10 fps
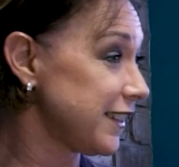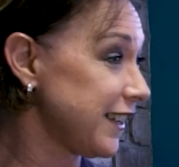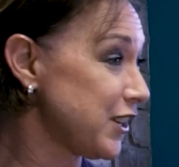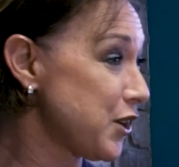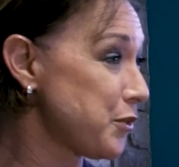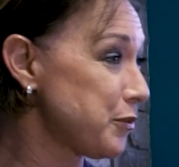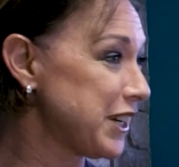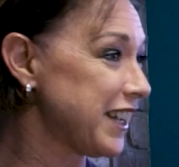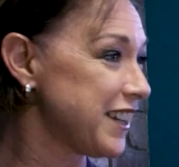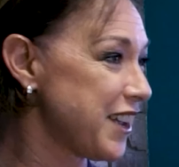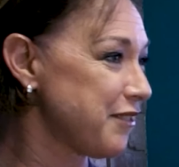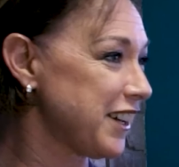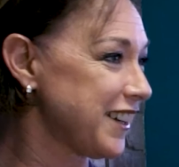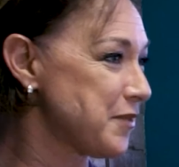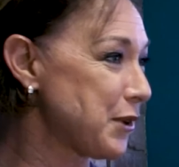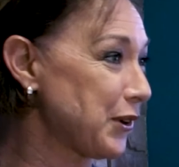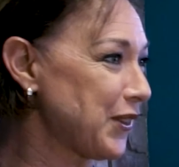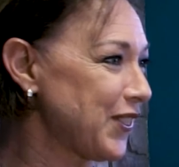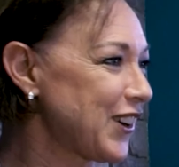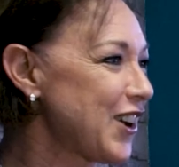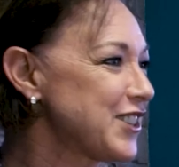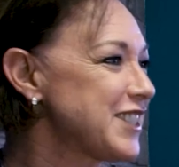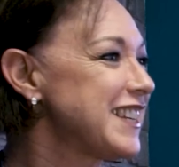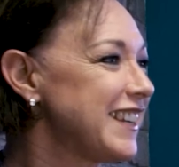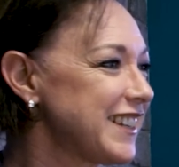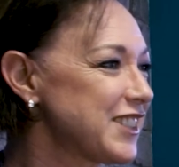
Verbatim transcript: and no woman had ever broken the glass ceiling.